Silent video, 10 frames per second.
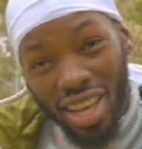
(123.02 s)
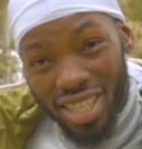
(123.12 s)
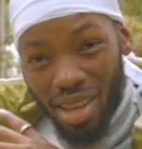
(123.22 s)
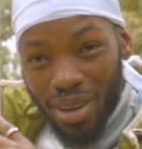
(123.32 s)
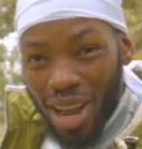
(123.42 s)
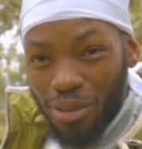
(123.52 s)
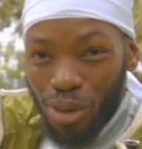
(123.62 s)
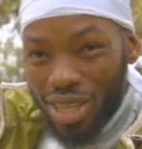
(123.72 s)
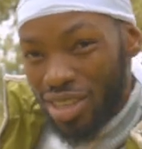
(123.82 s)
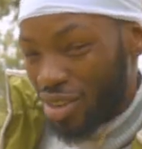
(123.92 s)
There's some kind of
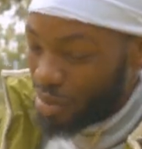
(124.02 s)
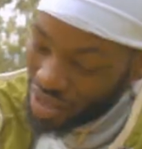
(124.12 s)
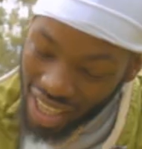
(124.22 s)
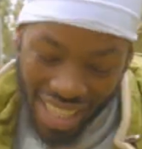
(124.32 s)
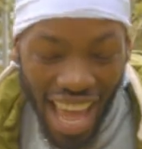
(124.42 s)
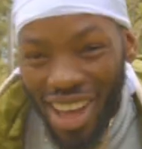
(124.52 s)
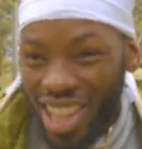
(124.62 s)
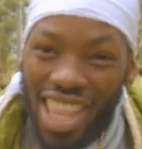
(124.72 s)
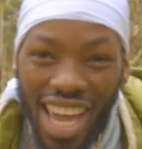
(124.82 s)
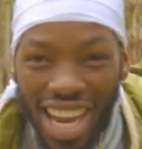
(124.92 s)
water dripping
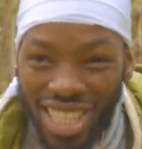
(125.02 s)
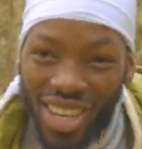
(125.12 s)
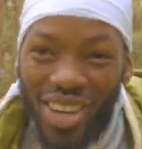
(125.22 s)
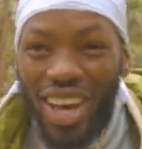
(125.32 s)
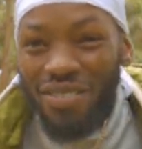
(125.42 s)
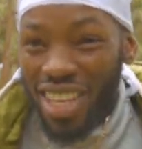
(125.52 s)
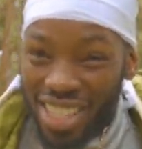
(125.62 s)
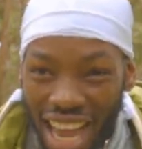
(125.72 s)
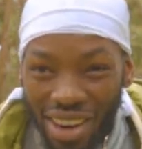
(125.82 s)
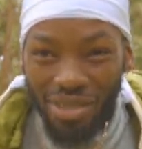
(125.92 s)
down there, so
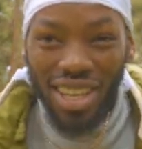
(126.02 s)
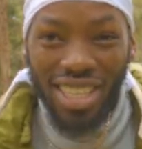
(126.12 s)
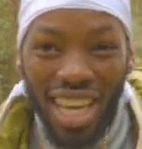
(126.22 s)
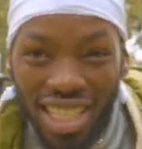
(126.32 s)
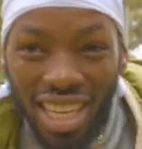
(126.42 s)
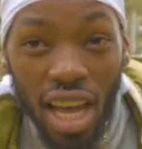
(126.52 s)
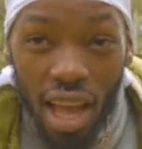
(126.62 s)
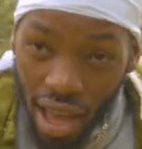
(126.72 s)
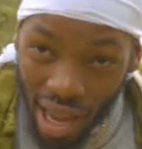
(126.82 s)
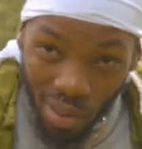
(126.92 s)
it's kind of relaxation.
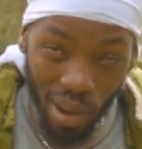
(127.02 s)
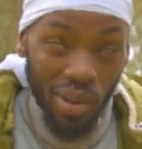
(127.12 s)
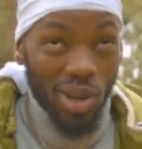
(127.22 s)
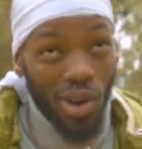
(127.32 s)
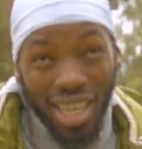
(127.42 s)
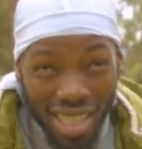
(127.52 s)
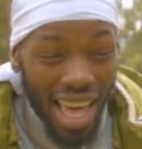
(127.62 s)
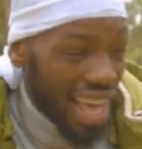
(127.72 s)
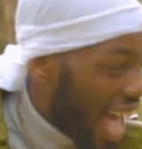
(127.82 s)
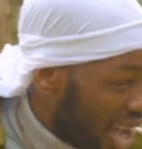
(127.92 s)
And when we go
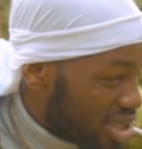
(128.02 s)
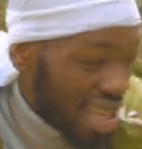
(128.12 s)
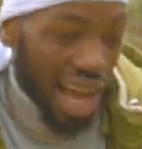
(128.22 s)
inside the house